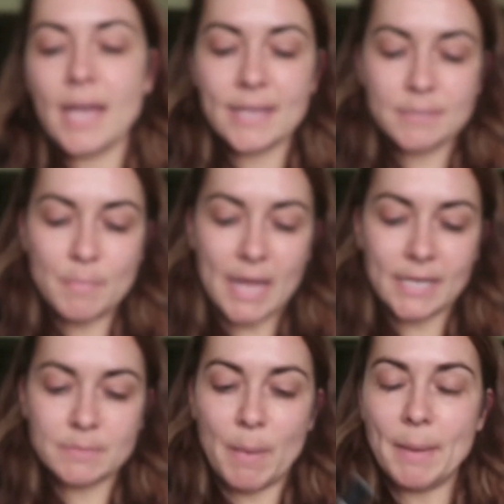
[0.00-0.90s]
IT
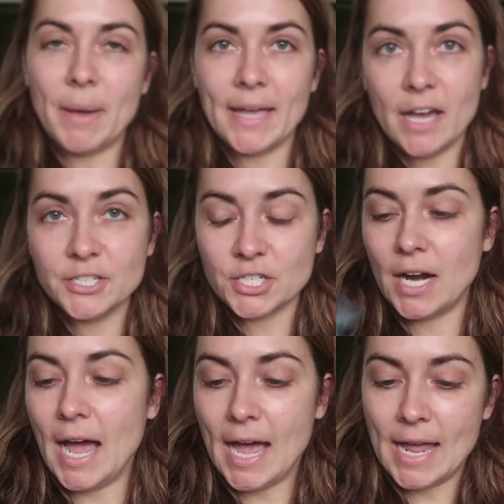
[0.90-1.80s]
Cosmetics Bye Bye
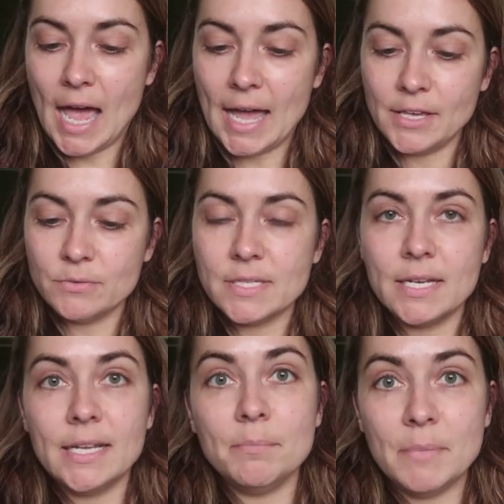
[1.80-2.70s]
Under Eye. I use
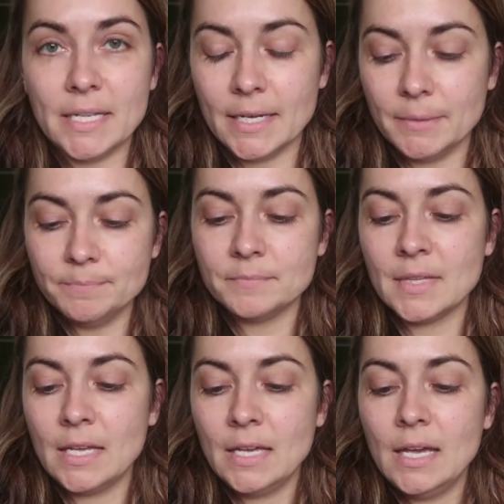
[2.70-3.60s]
it in medium.
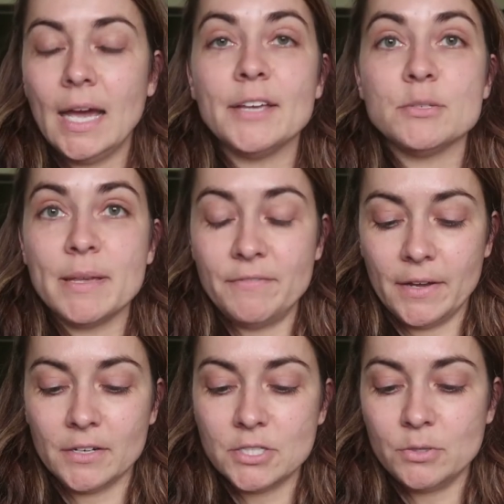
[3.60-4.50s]
I use my
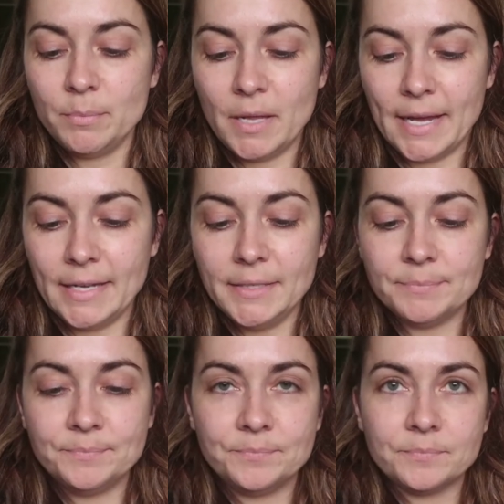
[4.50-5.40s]
fingers to apply it.
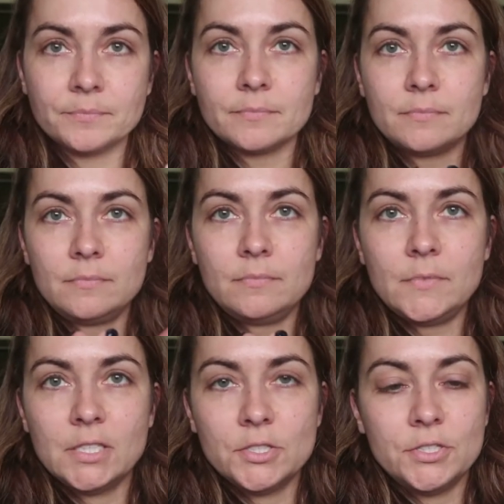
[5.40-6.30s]

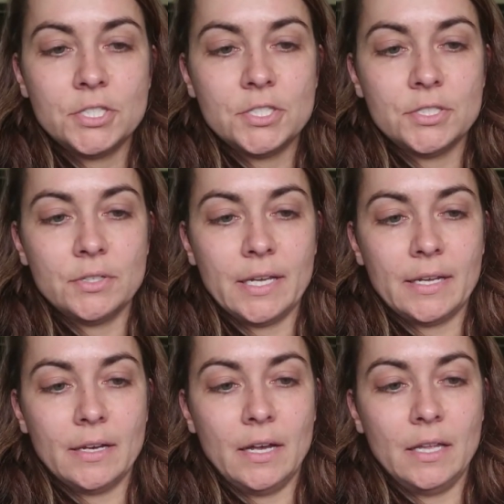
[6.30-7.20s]
So you just do
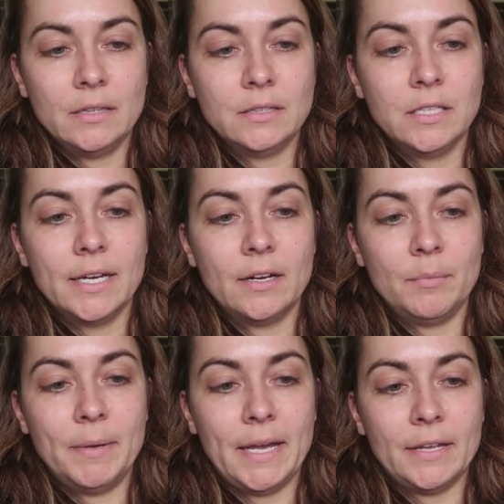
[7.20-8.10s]
like a
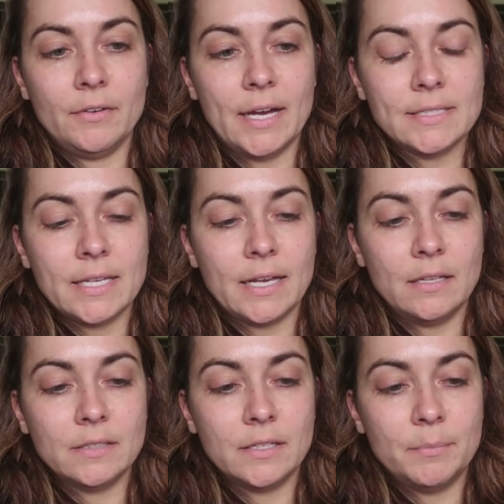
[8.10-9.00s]
little bit, you guys, like
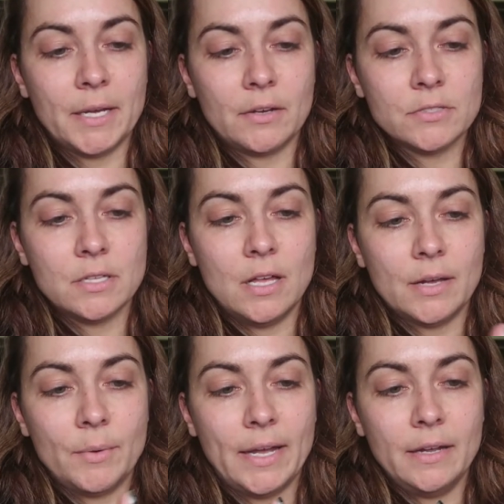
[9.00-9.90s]
a little bit goes a
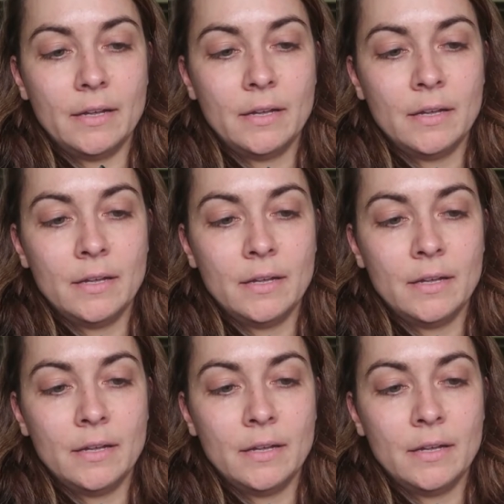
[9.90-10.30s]
long way.